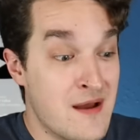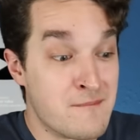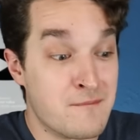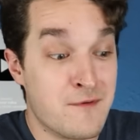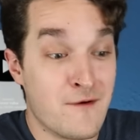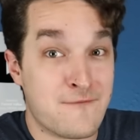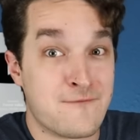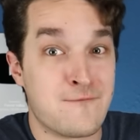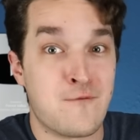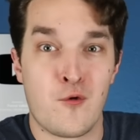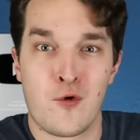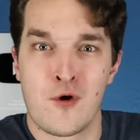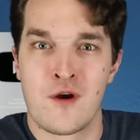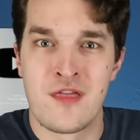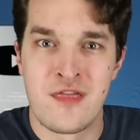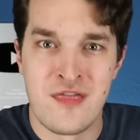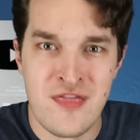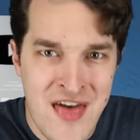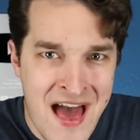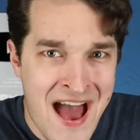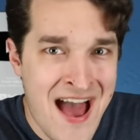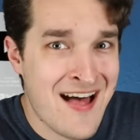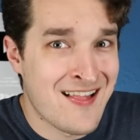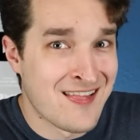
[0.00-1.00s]
before
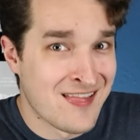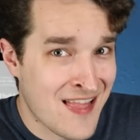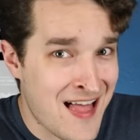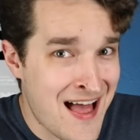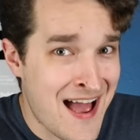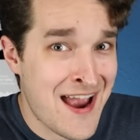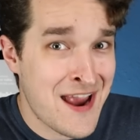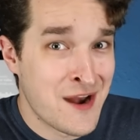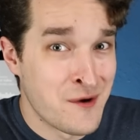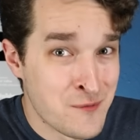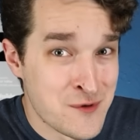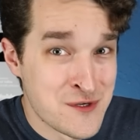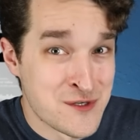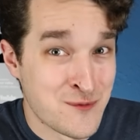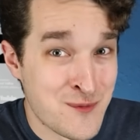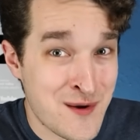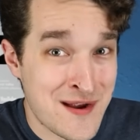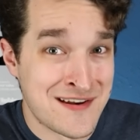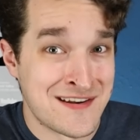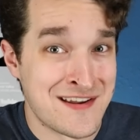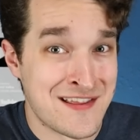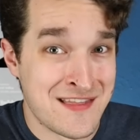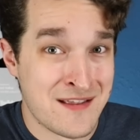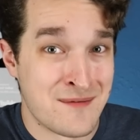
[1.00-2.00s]
that line was
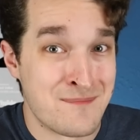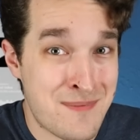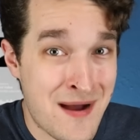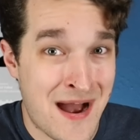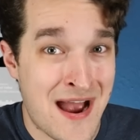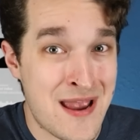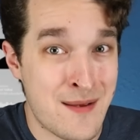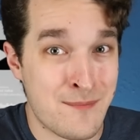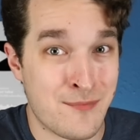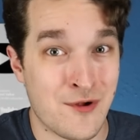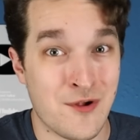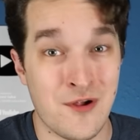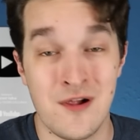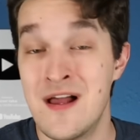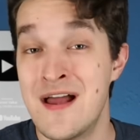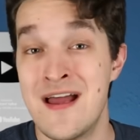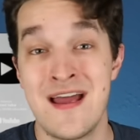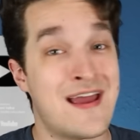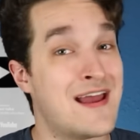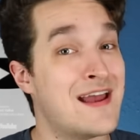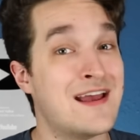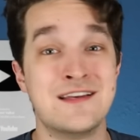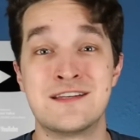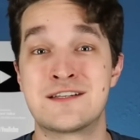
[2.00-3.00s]
written in the Bible
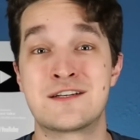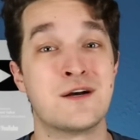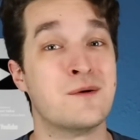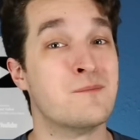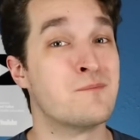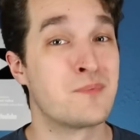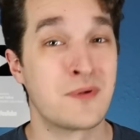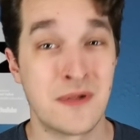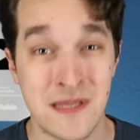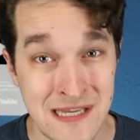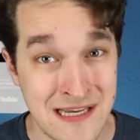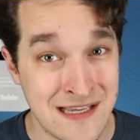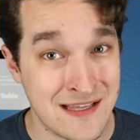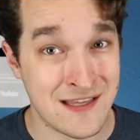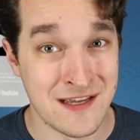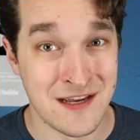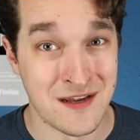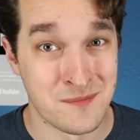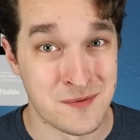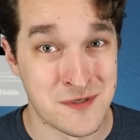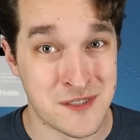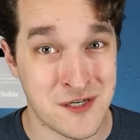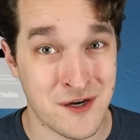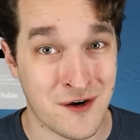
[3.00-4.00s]
is completely
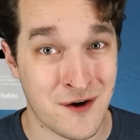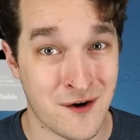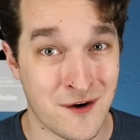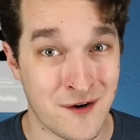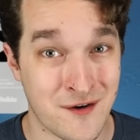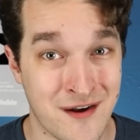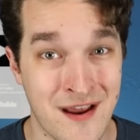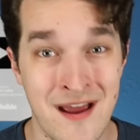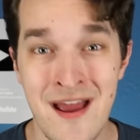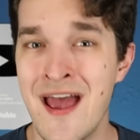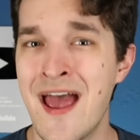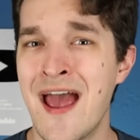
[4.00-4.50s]
absurd,